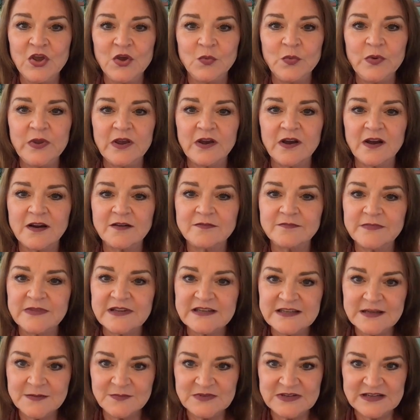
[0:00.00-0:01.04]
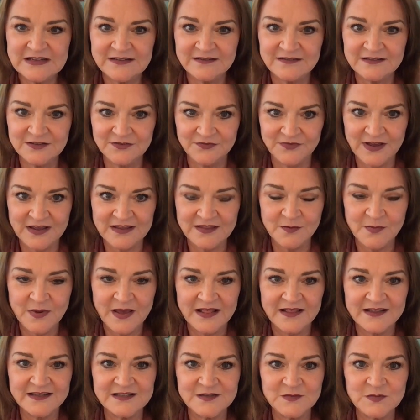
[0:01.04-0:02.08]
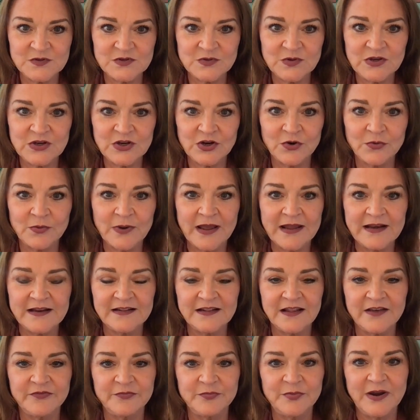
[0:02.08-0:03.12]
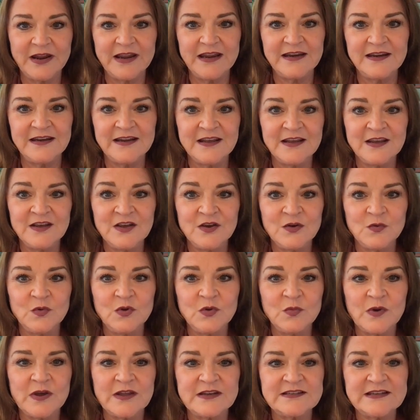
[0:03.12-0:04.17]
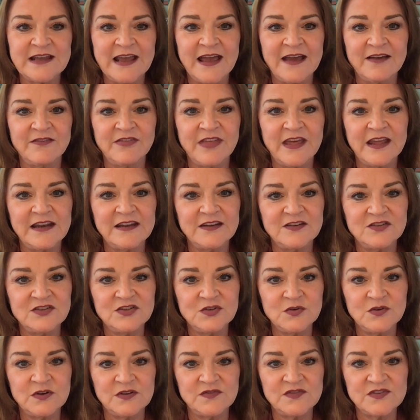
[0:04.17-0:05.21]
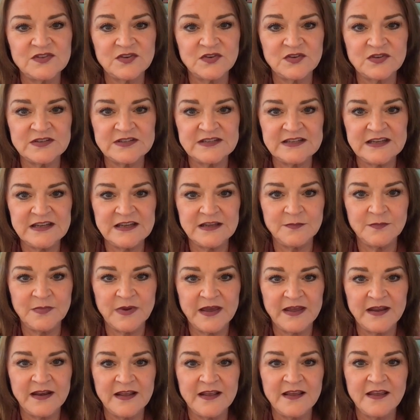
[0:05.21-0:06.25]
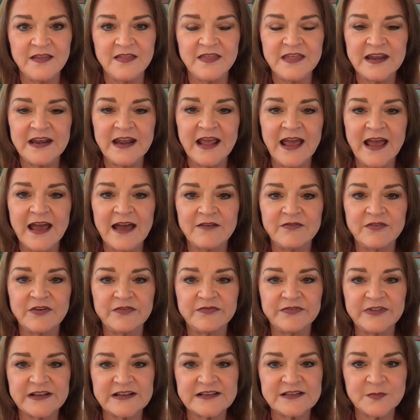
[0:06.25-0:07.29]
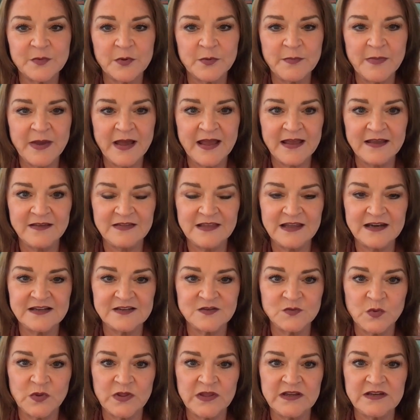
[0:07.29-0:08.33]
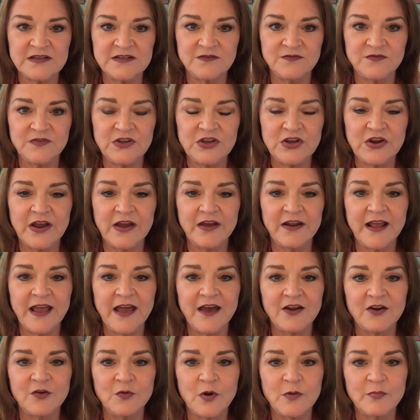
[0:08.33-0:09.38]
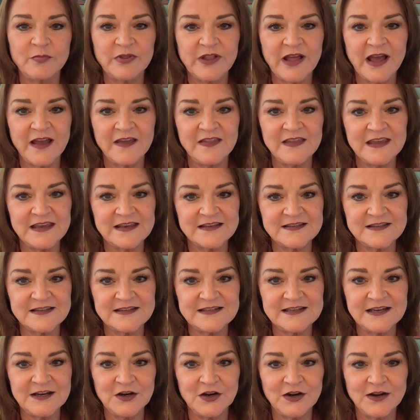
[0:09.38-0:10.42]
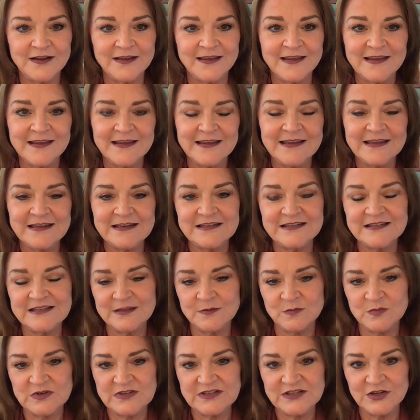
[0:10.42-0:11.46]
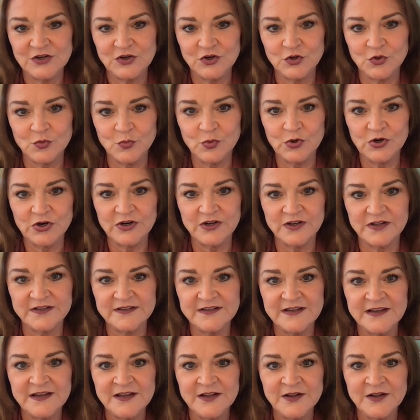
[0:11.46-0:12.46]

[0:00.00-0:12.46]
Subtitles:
We are attempting to find the balance between our right and left brain. We want to have that intuitive certainty, but then have a flexible mind that is willing to figure out how to apply the esoteric into the material world.